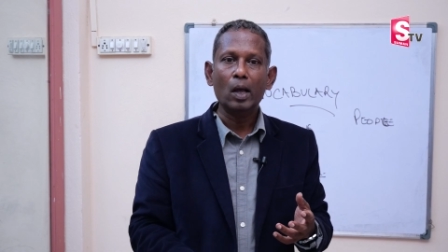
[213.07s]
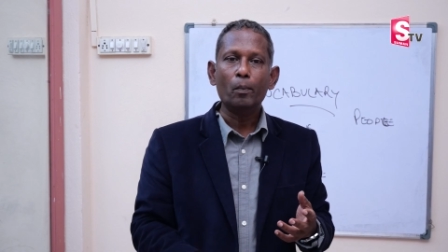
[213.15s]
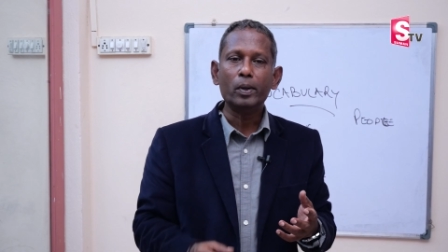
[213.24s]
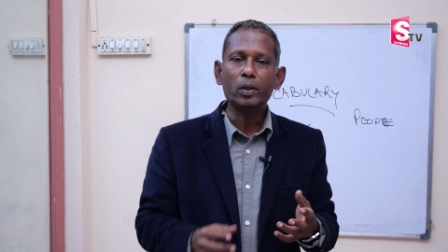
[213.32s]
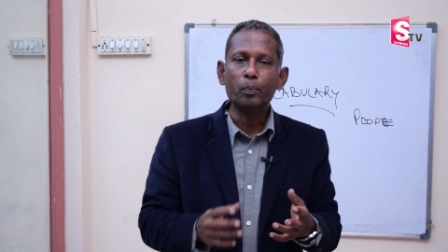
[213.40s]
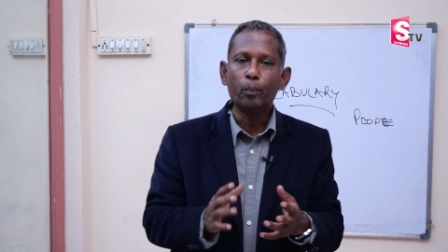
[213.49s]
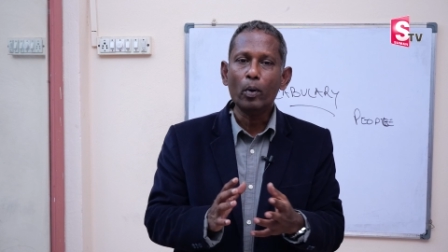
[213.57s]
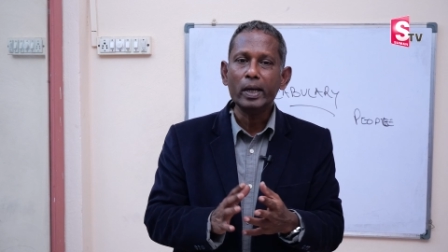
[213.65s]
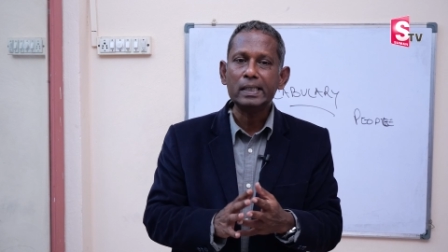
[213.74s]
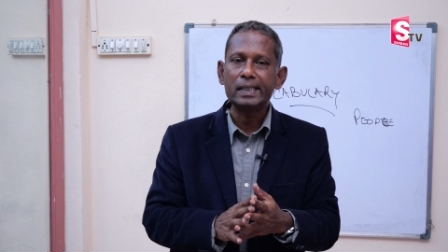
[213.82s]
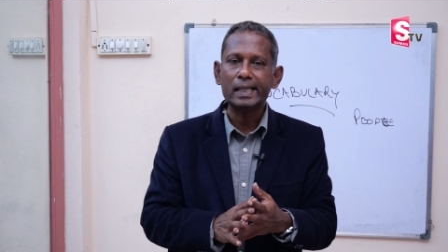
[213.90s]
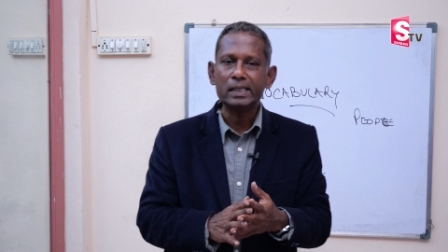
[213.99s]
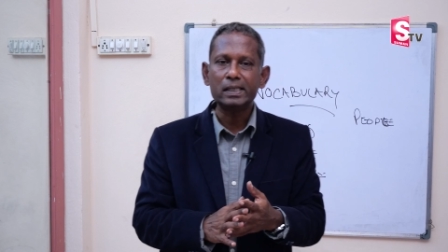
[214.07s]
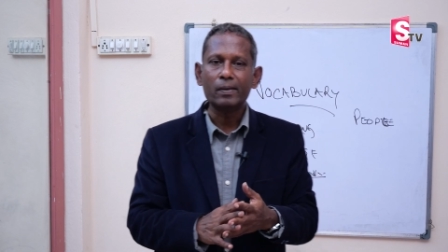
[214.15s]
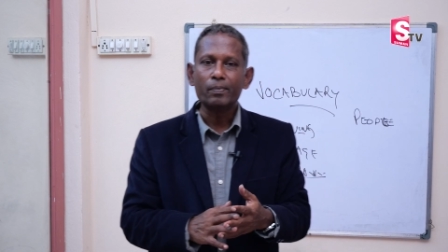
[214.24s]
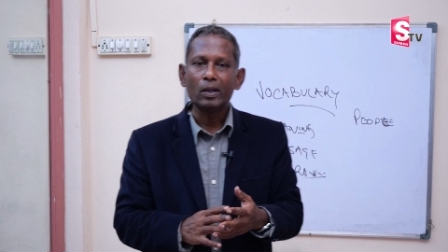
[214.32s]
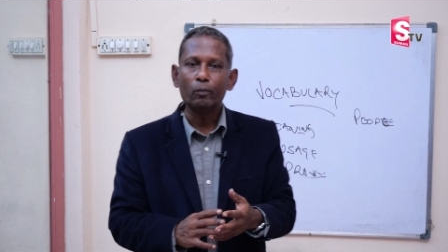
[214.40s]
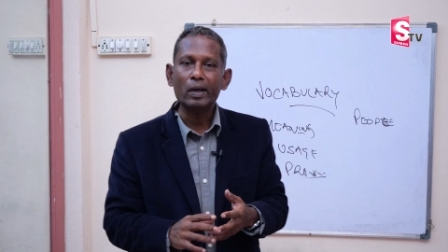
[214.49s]
But the point is,
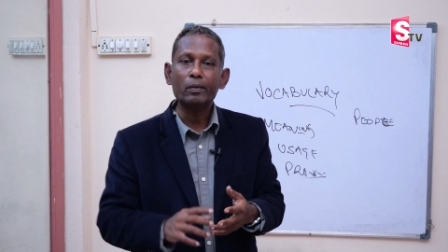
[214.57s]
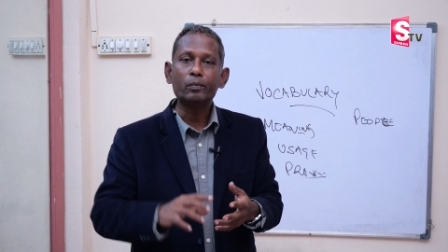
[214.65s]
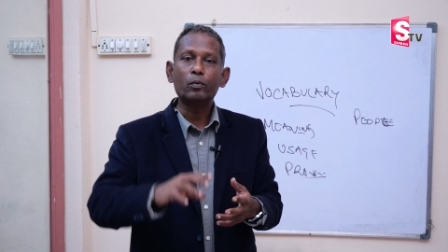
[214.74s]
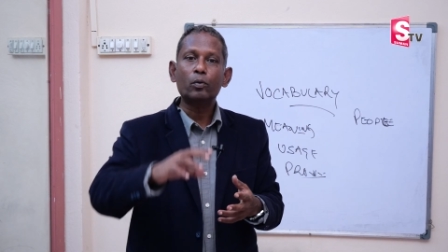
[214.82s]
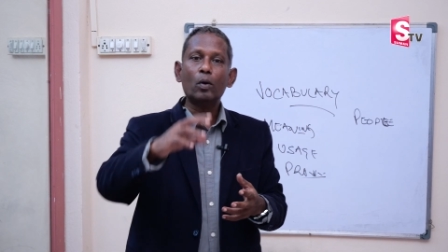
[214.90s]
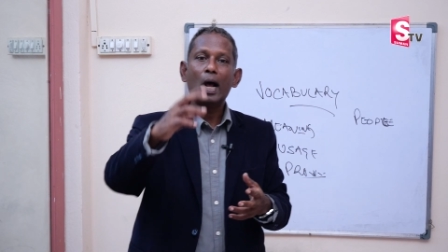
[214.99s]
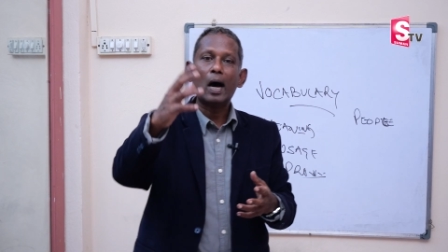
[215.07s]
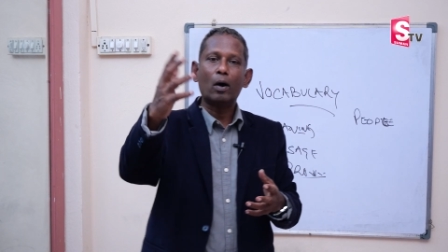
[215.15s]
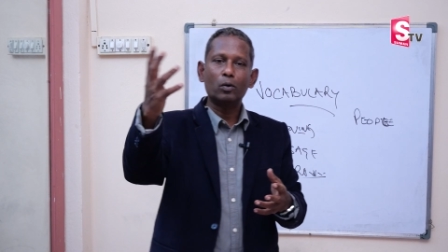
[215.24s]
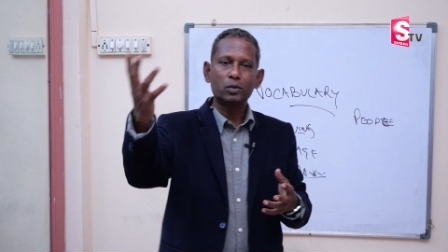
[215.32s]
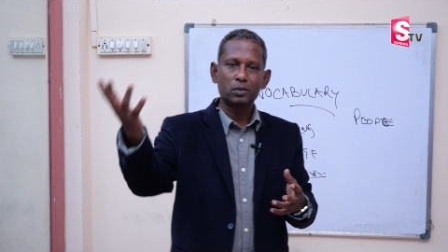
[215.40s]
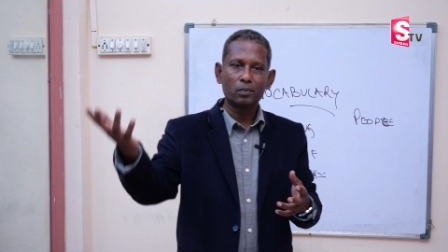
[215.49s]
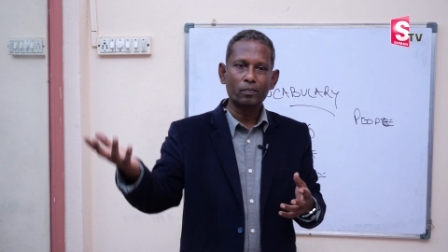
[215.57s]
we have a crowd.